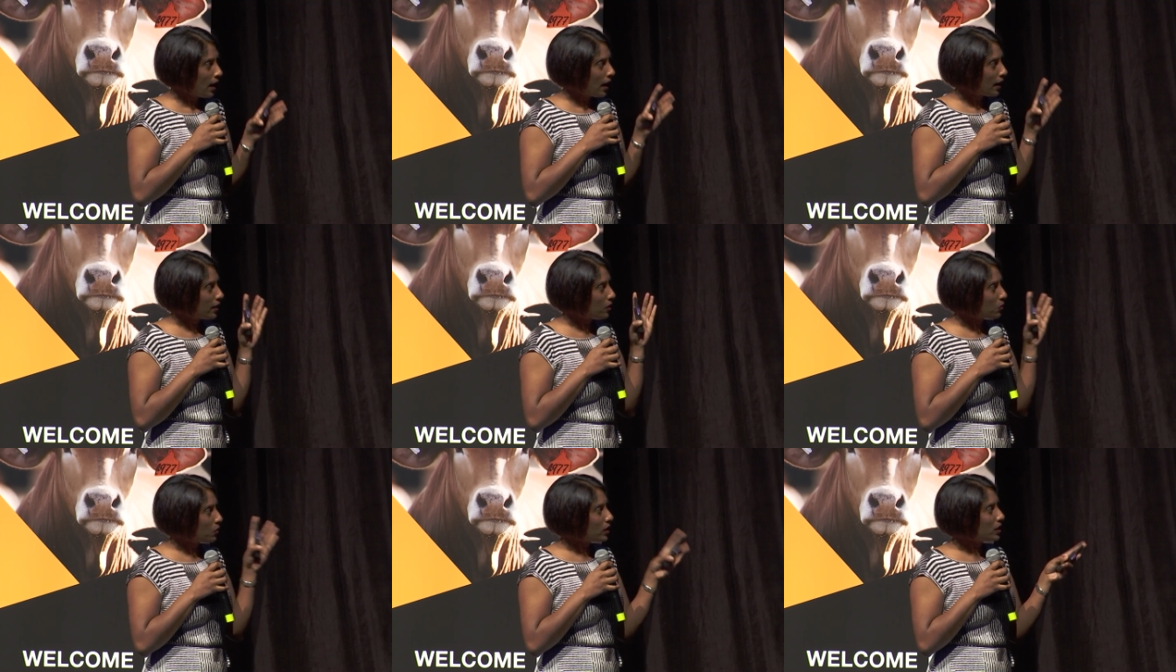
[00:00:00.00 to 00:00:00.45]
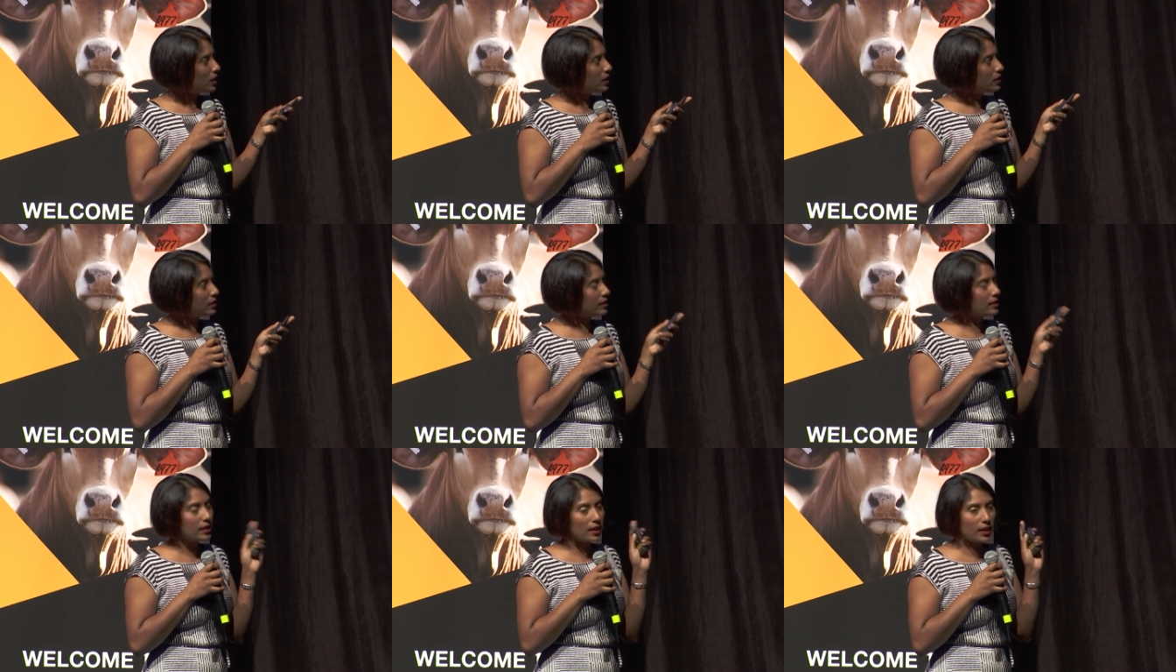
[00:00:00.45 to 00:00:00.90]
And they wanted
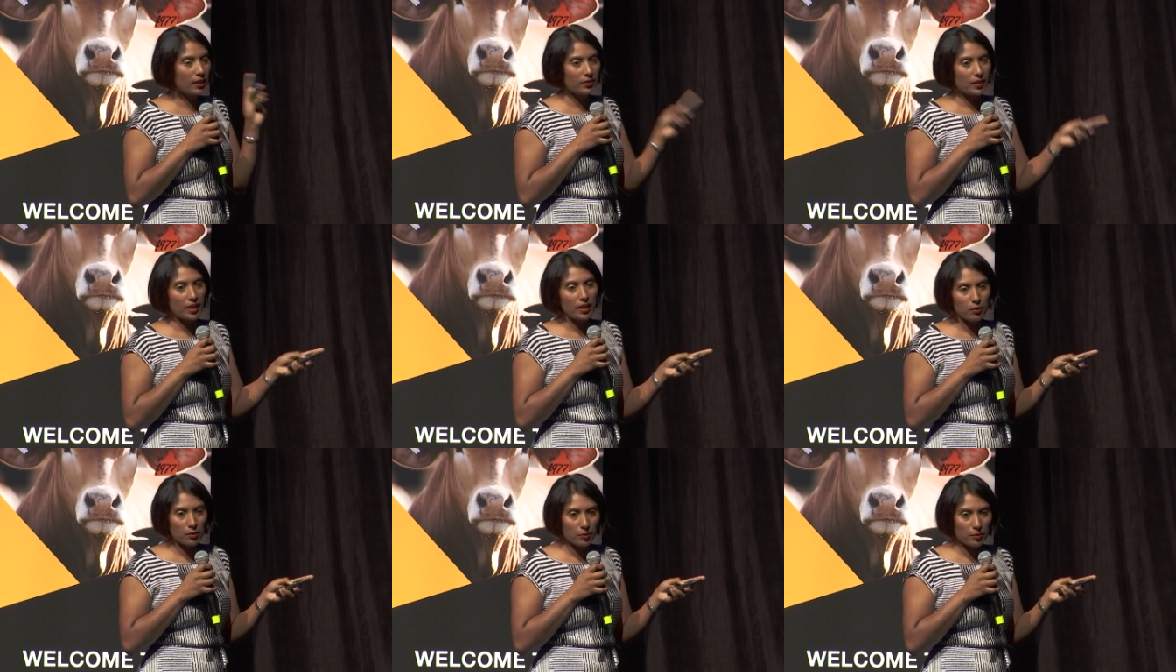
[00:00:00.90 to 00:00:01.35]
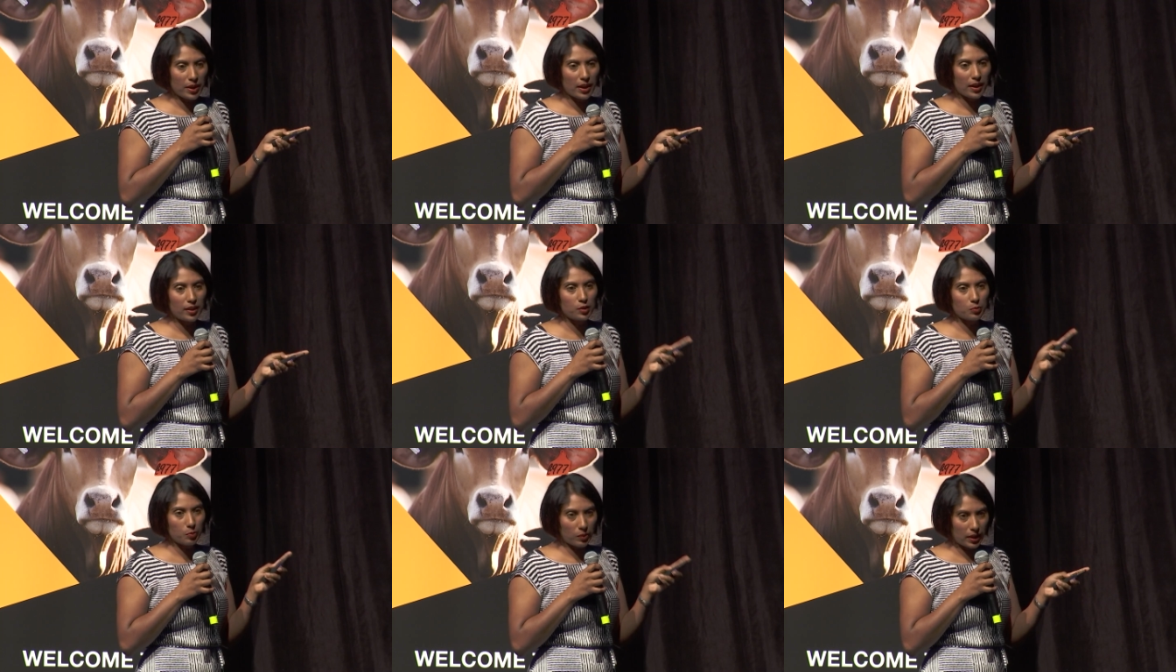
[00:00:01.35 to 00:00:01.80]
to see if they
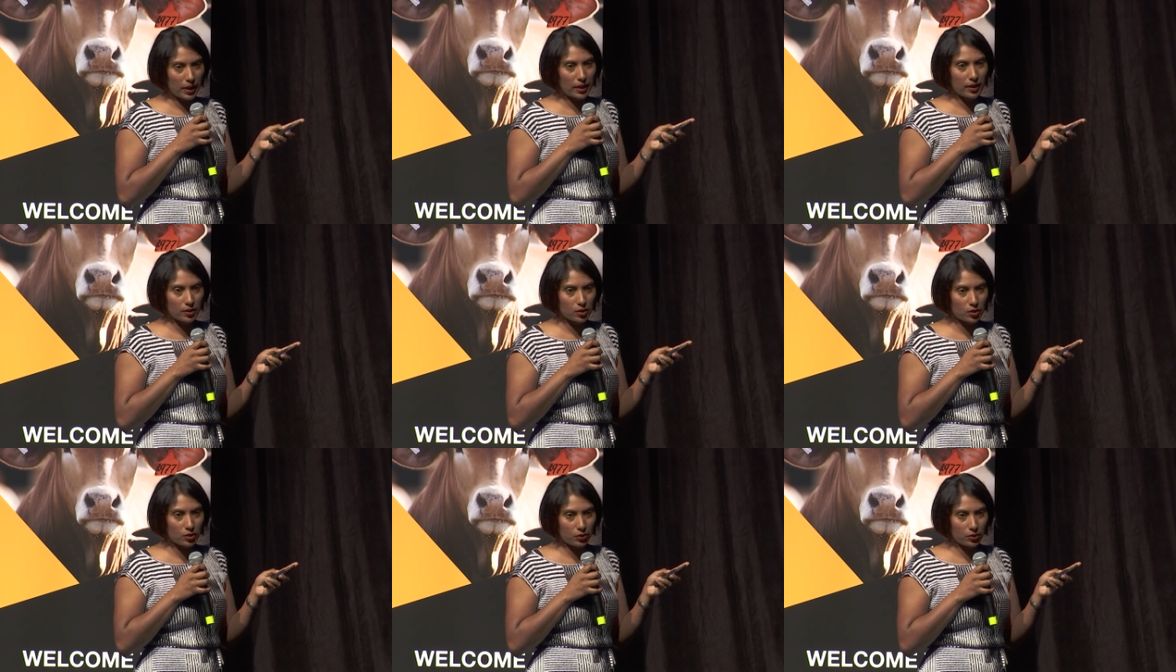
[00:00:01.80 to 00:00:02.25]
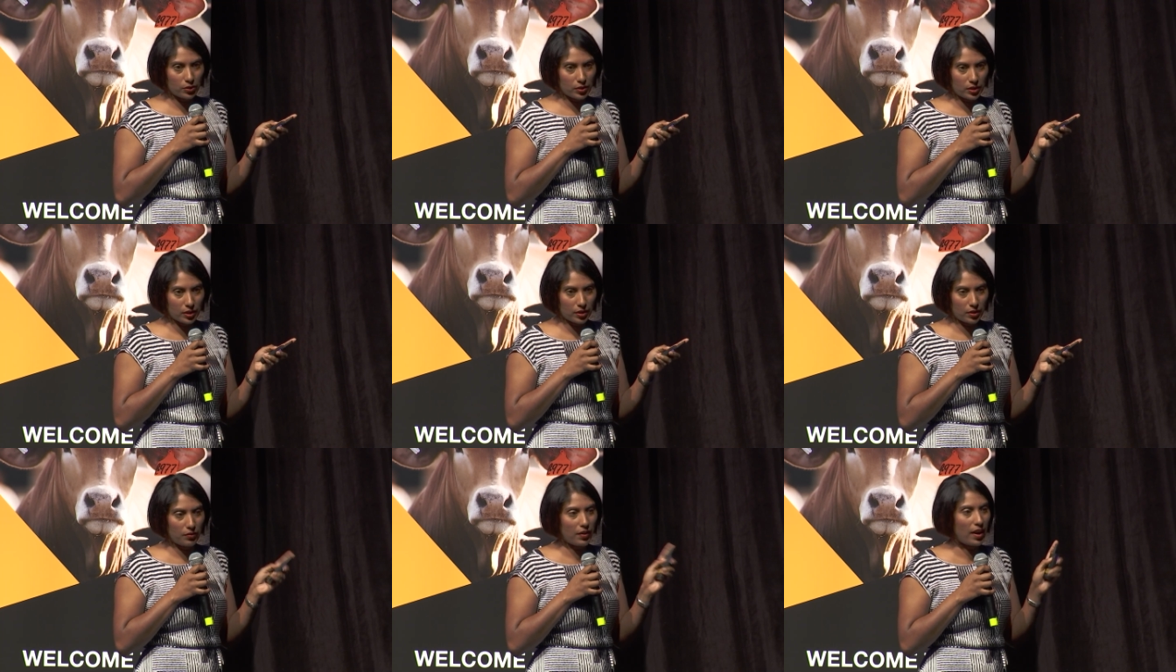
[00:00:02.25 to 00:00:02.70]
remained plant
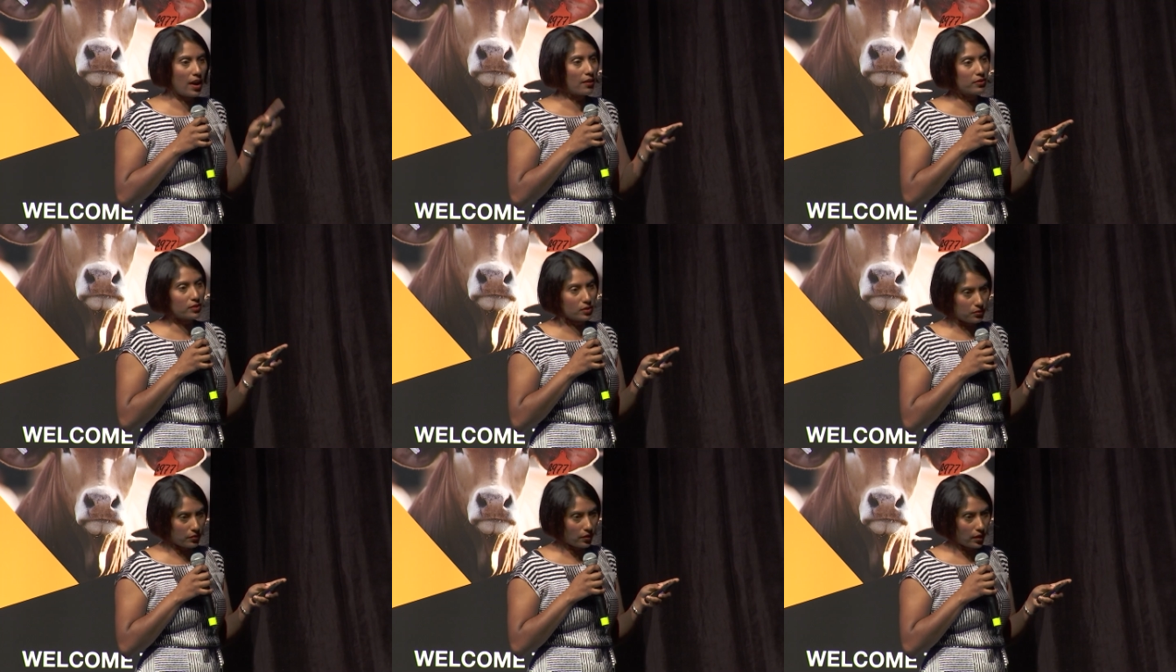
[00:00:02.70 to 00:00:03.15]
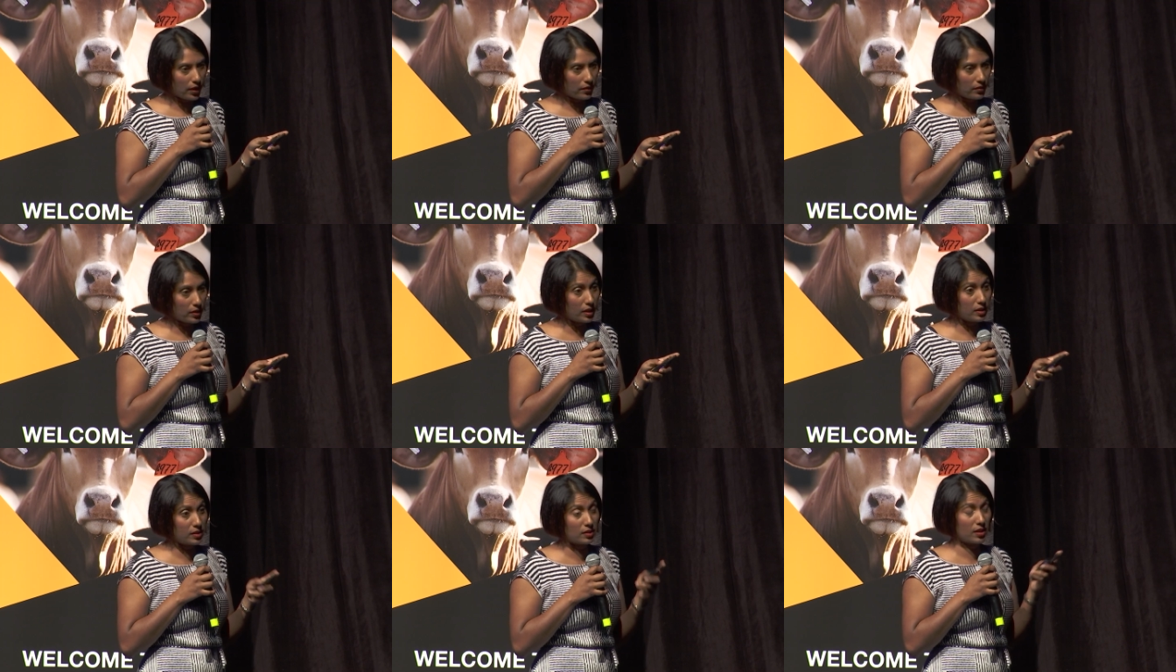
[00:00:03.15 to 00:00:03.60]
exclusive after
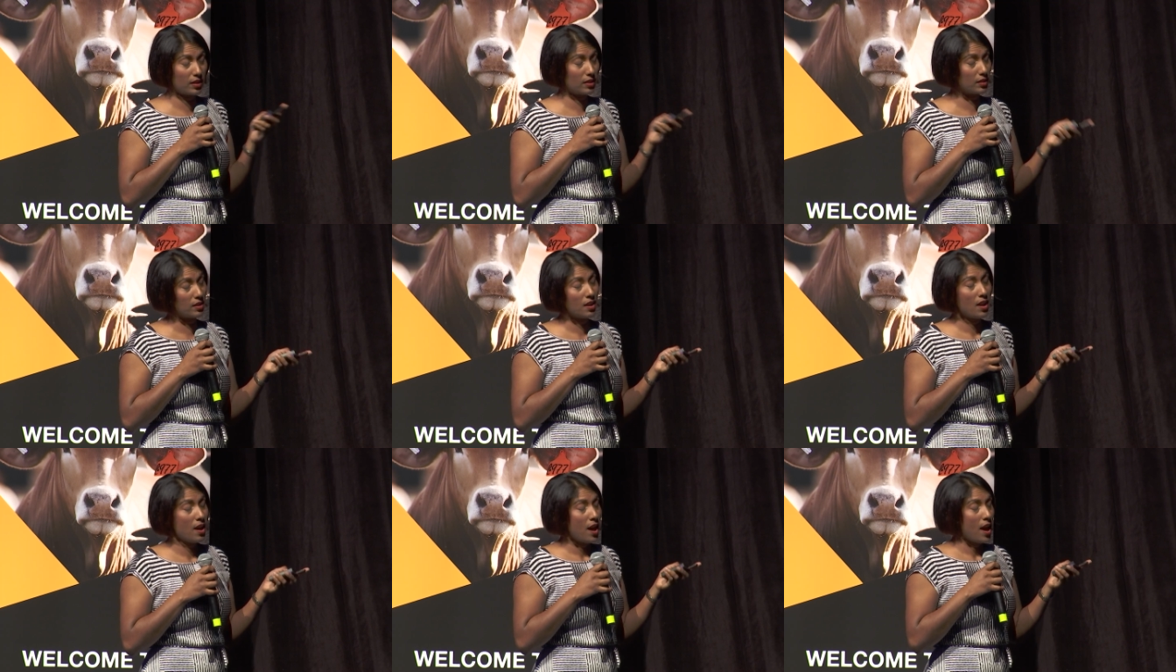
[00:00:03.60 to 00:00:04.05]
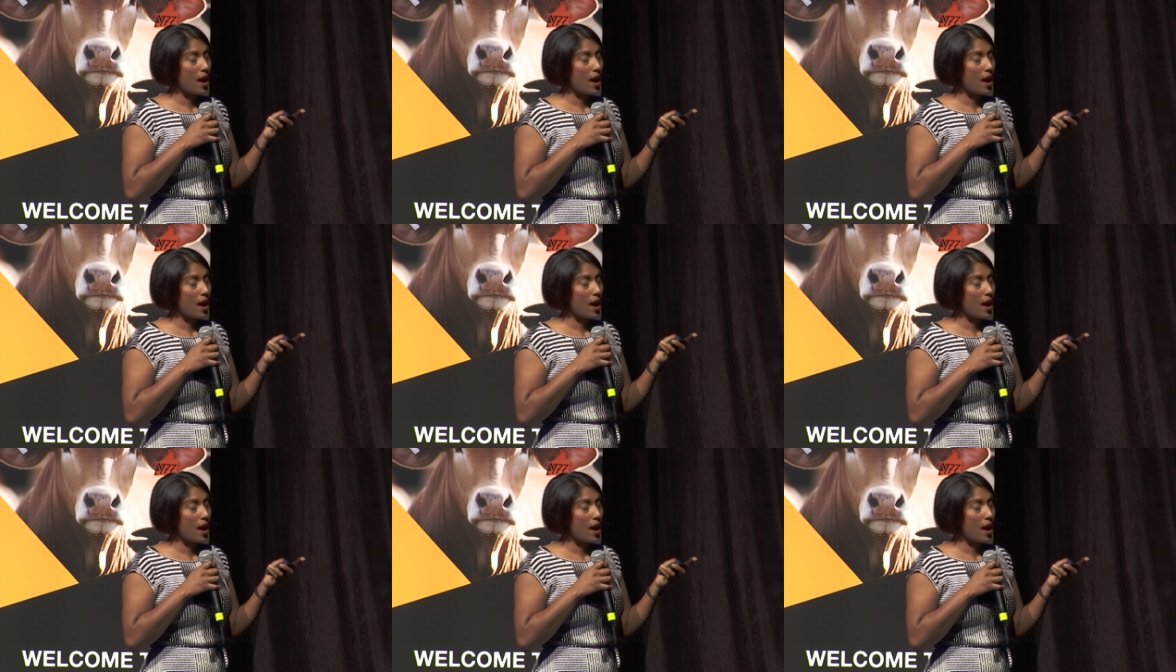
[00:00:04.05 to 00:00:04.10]
5 years, and